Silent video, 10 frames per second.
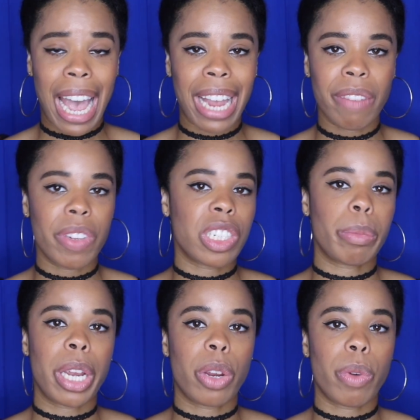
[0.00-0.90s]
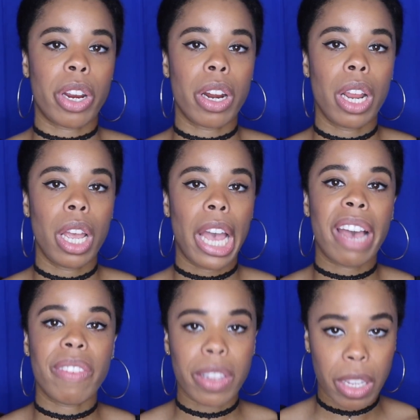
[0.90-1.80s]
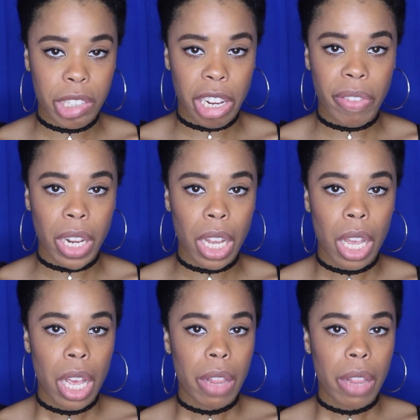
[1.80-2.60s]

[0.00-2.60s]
I envision my career having longevity,